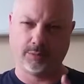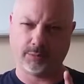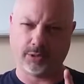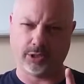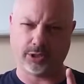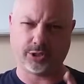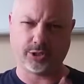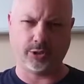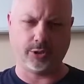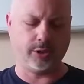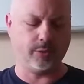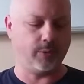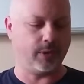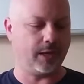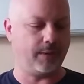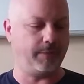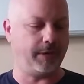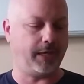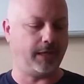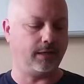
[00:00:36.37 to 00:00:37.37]
I'm going to show you what
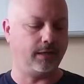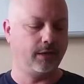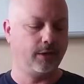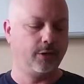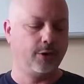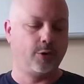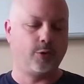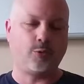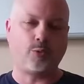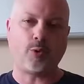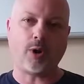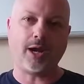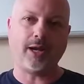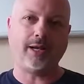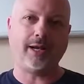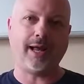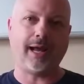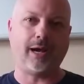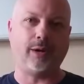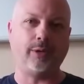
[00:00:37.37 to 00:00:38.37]
I mean.
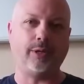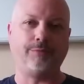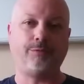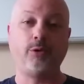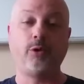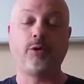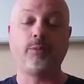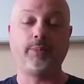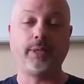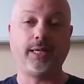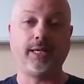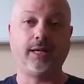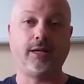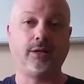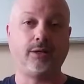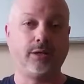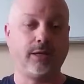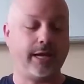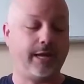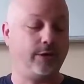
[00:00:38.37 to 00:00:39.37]
Right now, if you're a
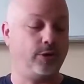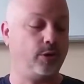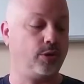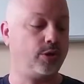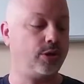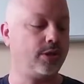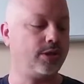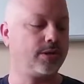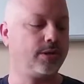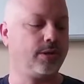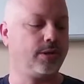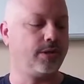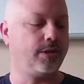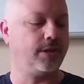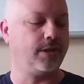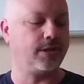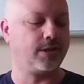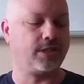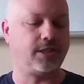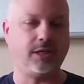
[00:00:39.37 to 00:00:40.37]
beginner and you're just
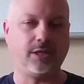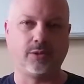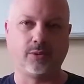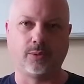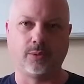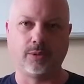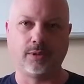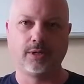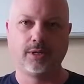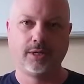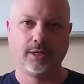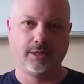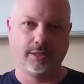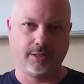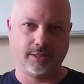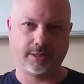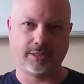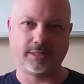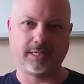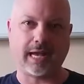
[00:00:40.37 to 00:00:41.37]
learning the C chord,
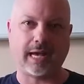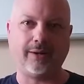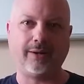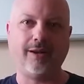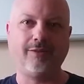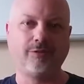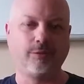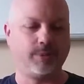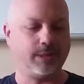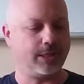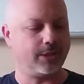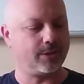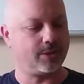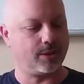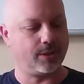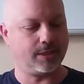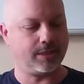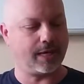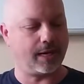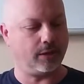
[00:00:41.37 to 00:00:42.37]
this is how everybody
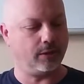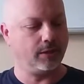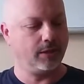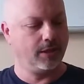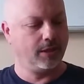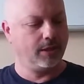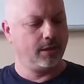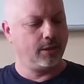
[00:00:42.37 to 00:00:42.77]
starts out.